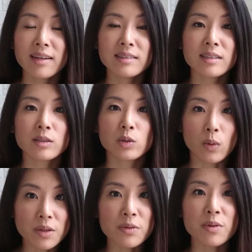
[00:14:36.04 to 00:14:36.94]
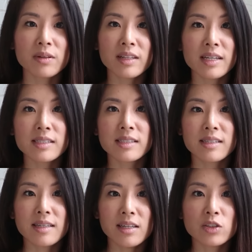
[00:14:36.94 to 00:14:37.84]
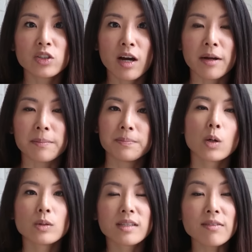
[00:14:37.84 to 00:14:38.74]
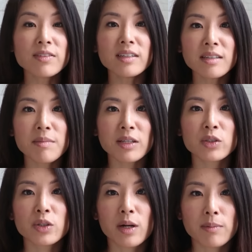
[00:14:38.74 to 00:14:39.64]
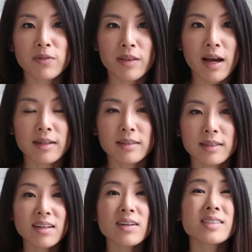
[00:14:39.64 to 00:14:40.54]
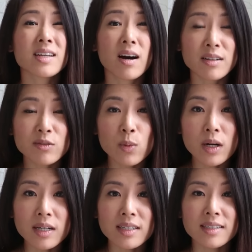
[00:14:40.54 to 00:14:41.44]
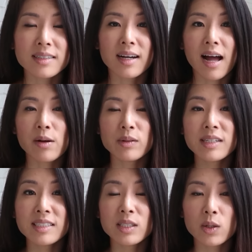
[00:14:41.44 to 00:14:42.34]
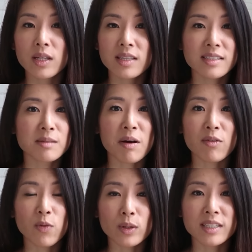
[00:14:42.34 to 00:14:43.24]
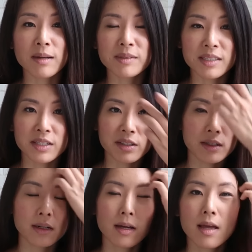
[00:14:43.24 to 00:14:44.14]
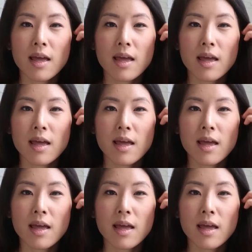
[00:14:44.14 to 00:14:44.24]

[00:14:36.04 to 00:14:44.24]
and sort through the list each time. So definitely make sure you're up for that. It's not a ton of work. I only need to look at this about 4 times a year.